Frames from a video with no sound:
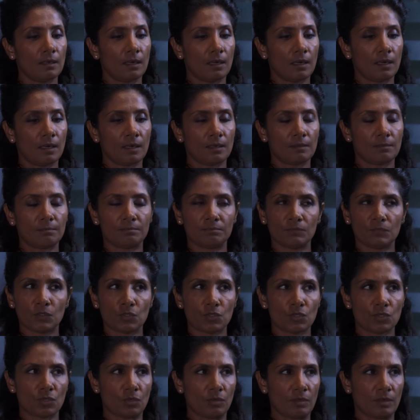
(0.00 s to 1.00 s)
I'm um, not
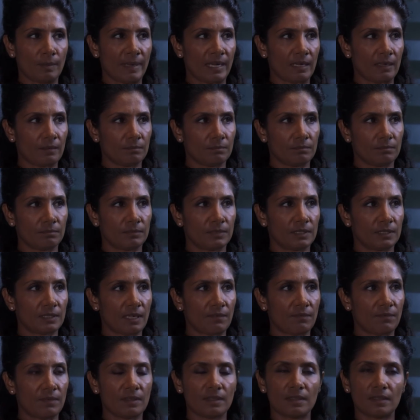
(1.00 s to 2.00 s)
sure, about
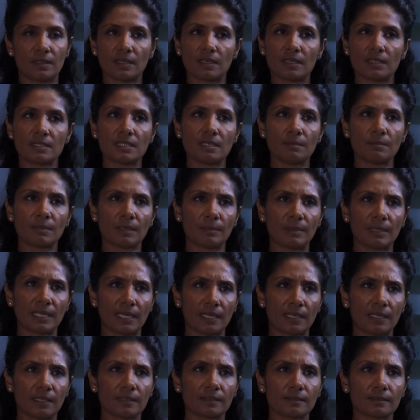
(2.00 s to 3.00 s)
7.30, maybe
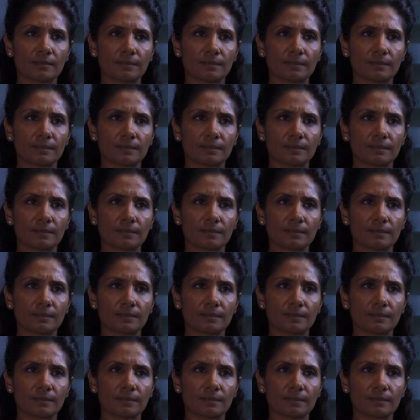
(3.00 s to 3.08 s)
8.